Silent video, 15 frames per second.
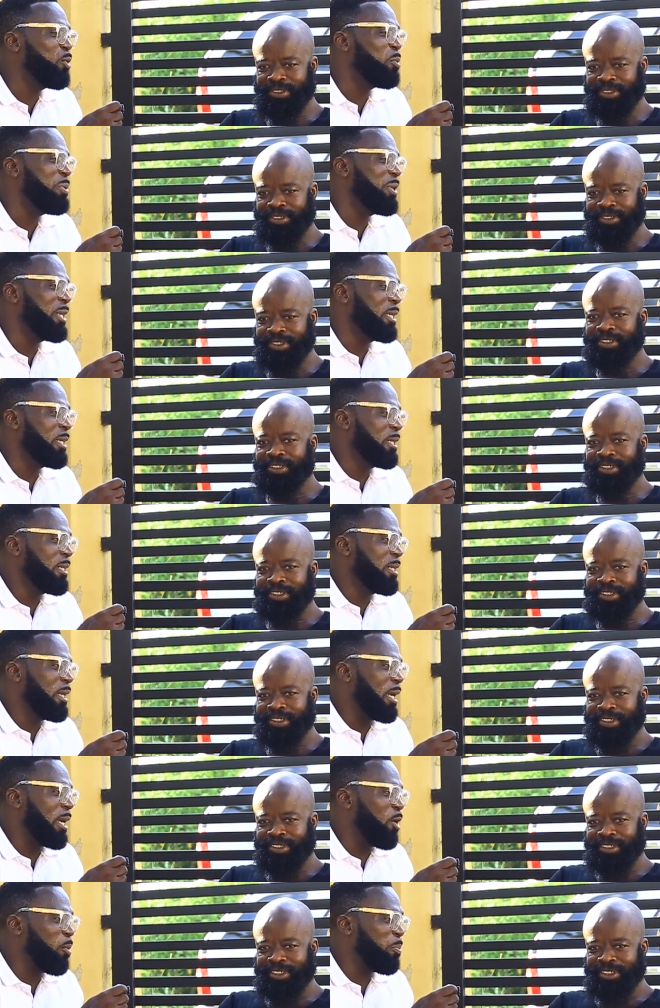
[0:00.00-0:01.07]
Speaker 1: who be
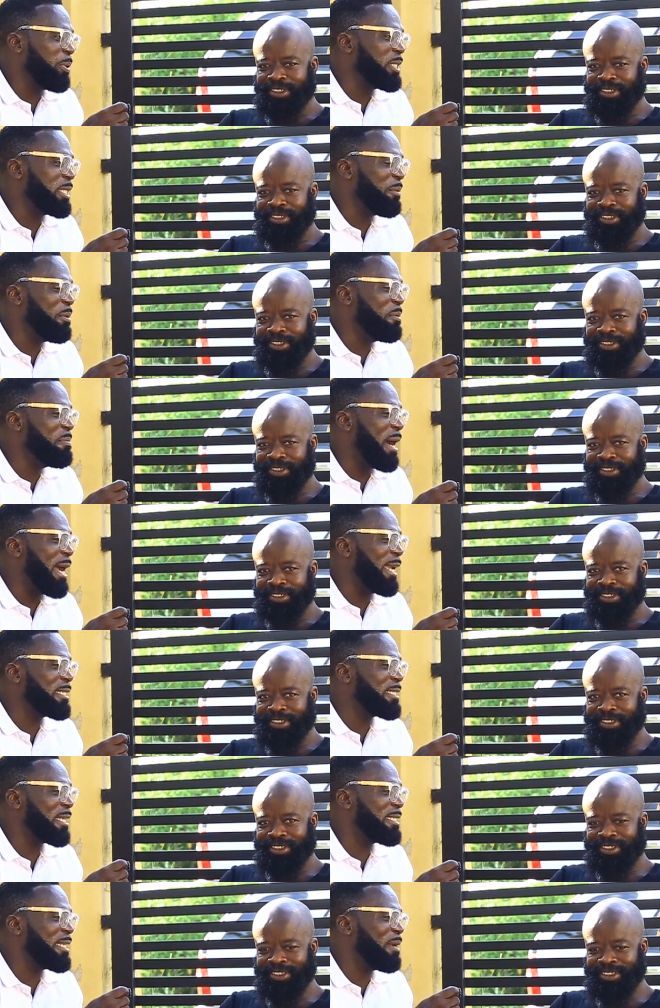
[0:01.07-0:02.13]
Speaker 2: or picture be by
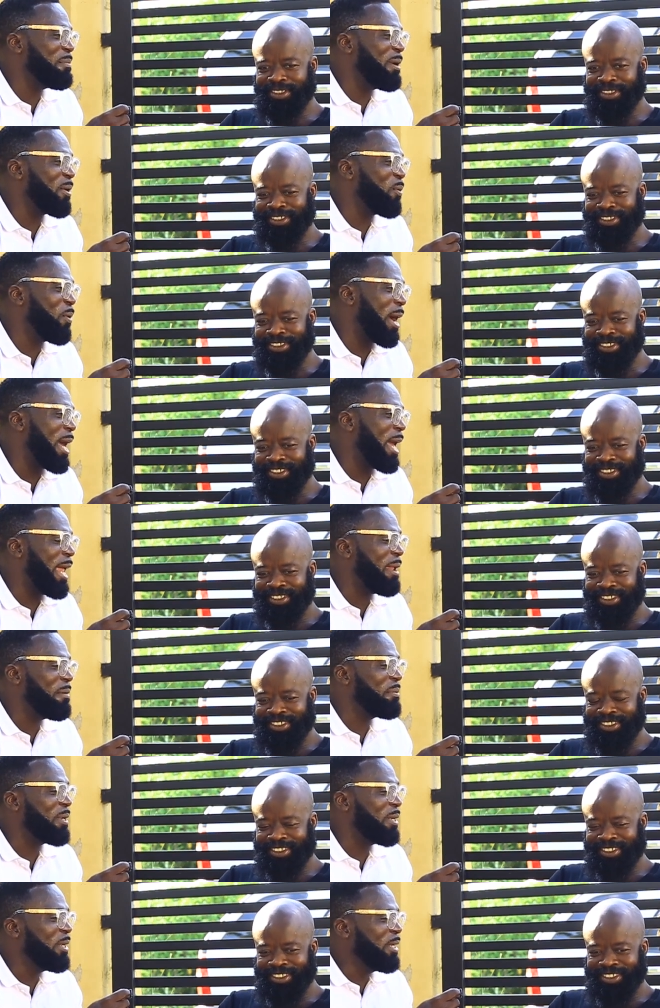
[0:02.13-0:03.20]
as a charming
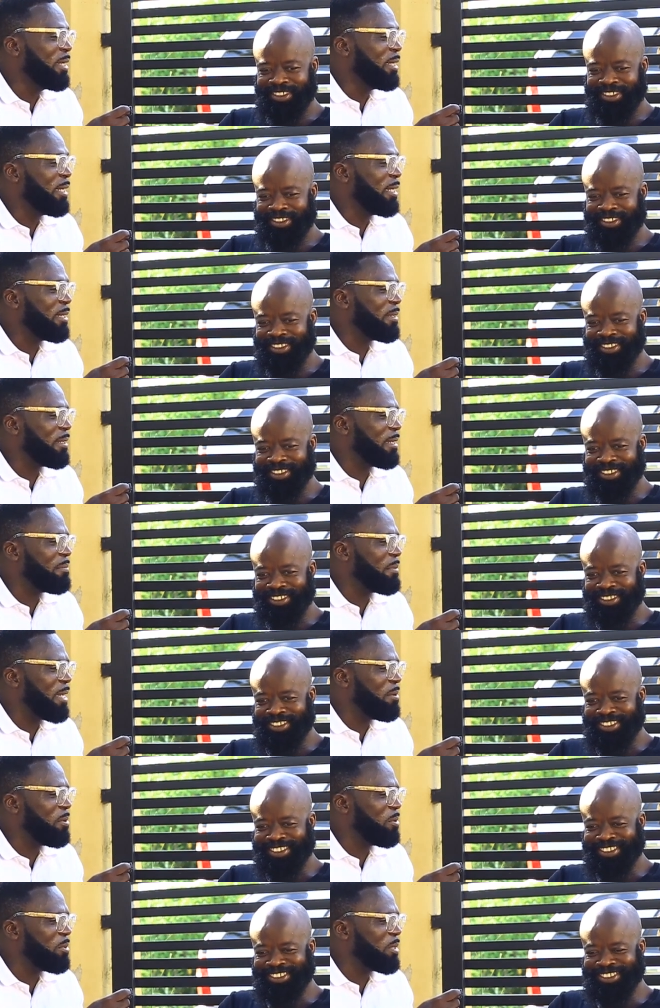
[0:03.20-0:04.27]
crime.
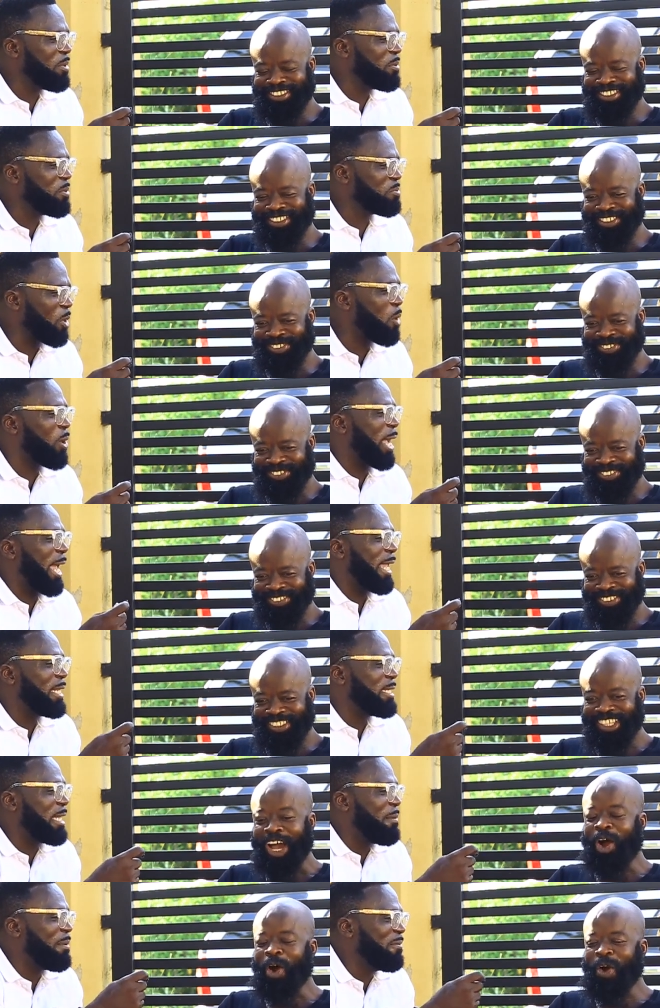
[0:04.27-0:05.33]
So
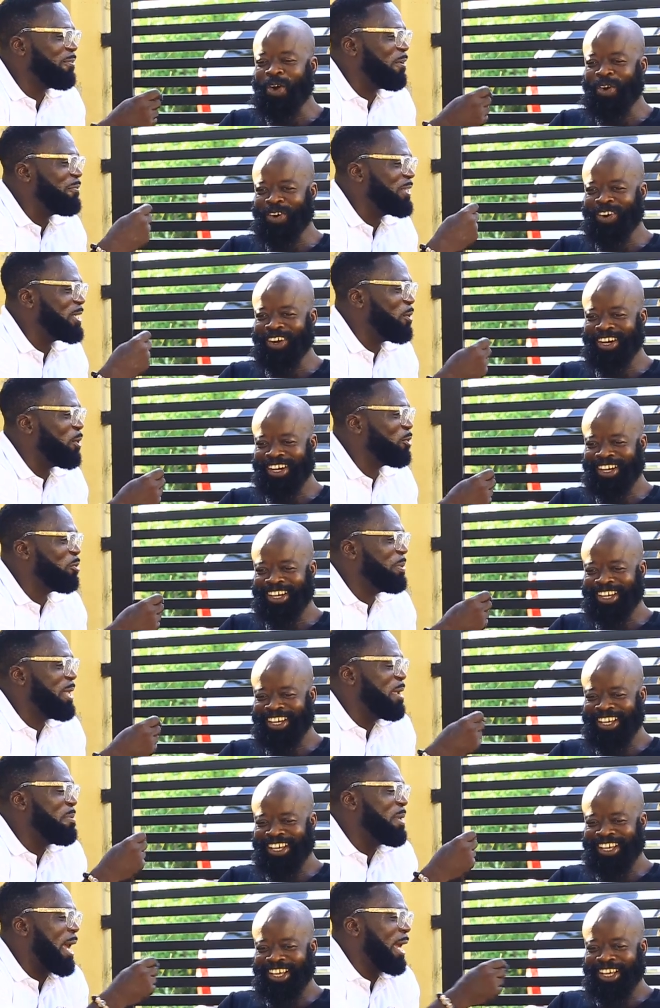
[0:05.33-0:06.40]
kind,
Speaker 1: your officer will
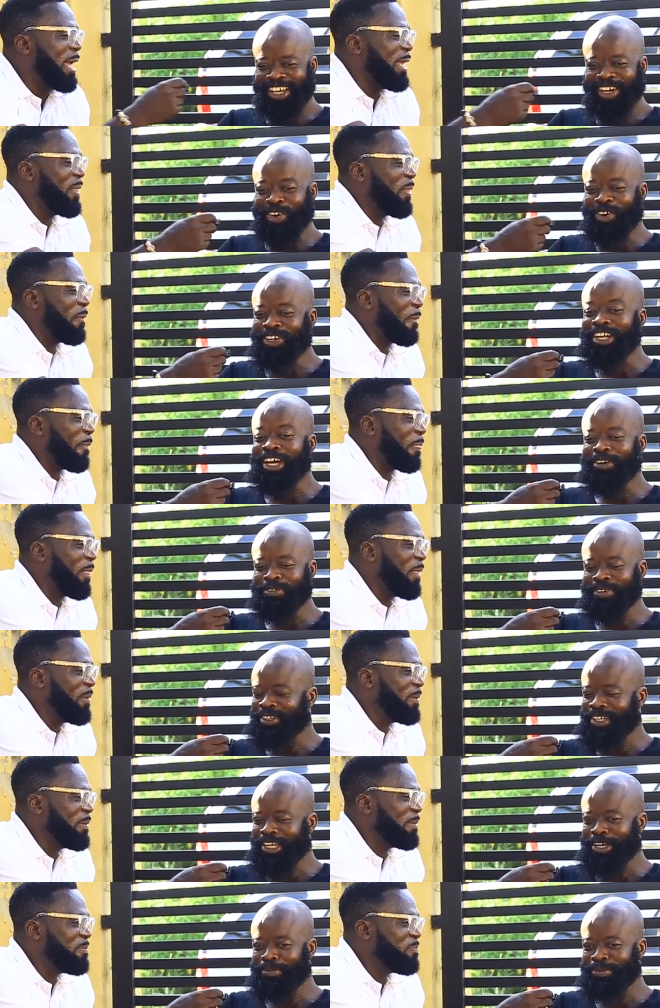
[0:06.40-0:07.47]
be a beer. Oh,
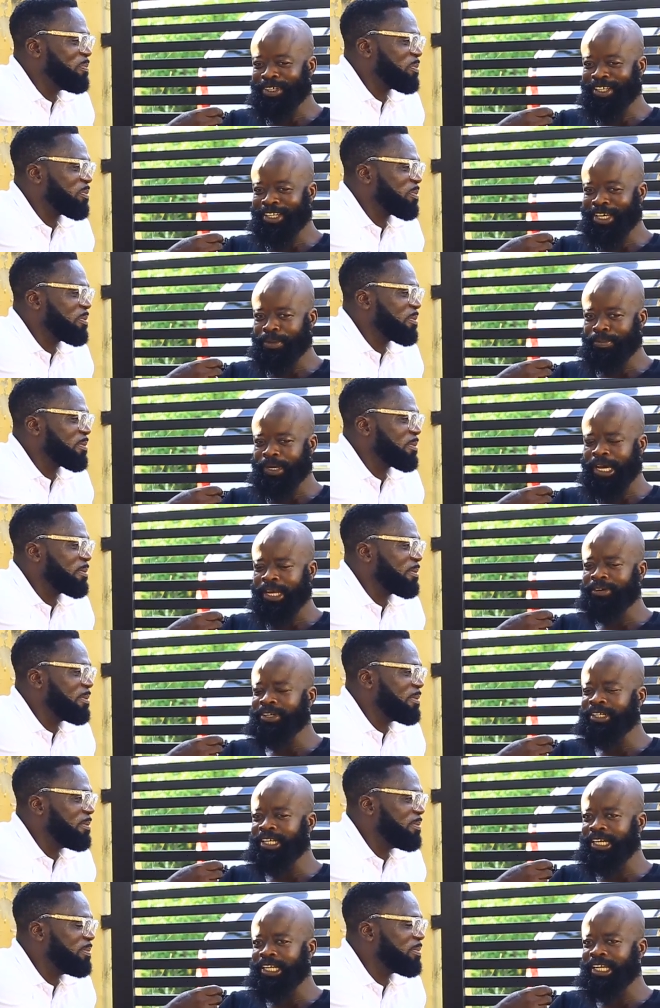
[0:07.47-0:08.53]
Davy. I know
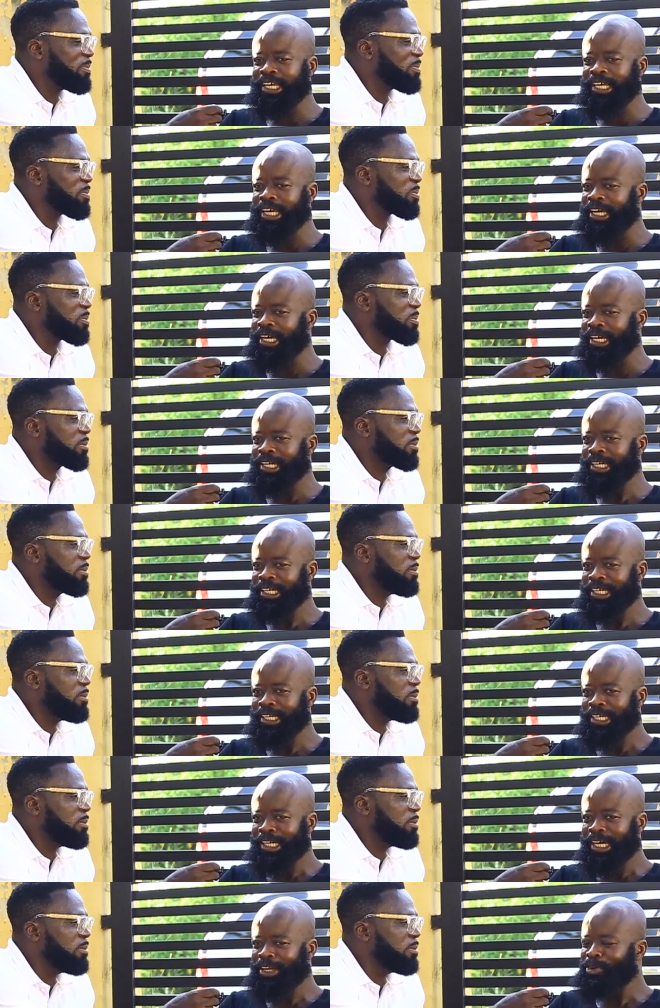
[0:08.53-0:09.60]
the nay,
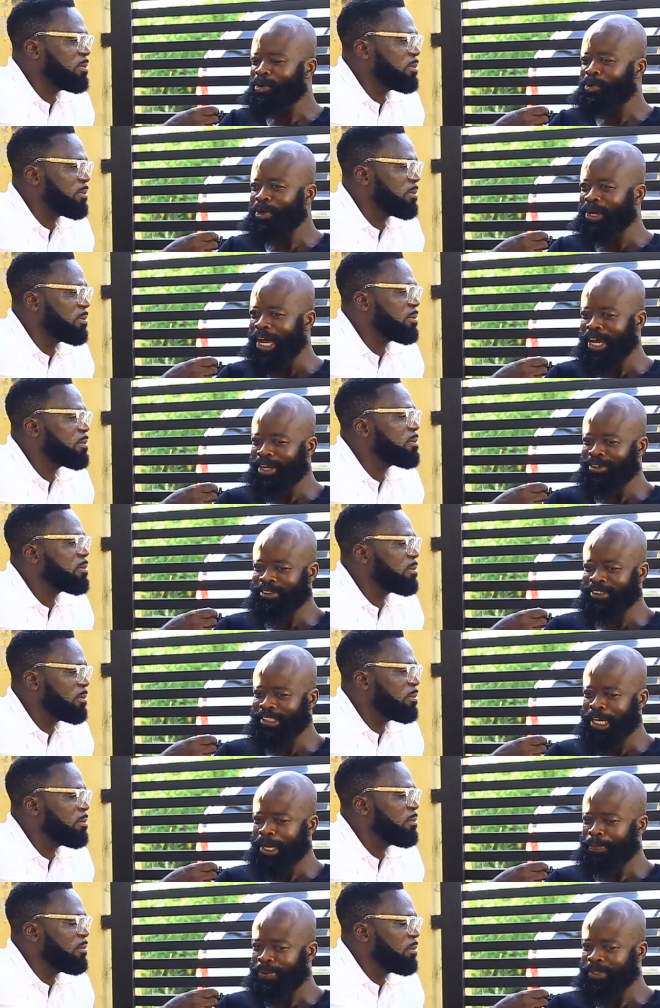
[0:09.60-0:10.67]
and no crano,
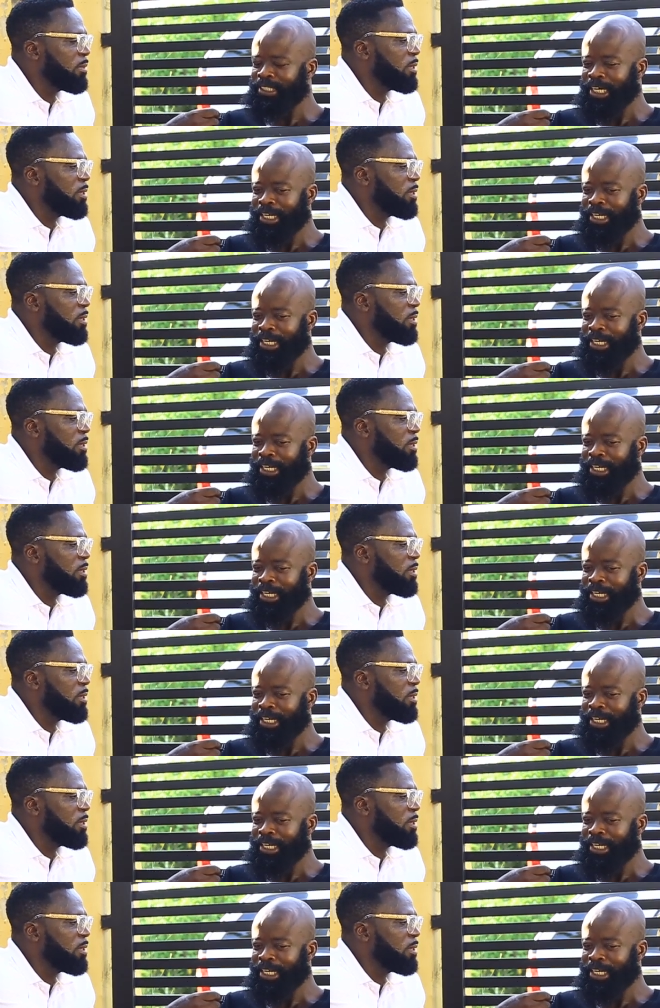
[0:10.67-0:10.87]
so I pitch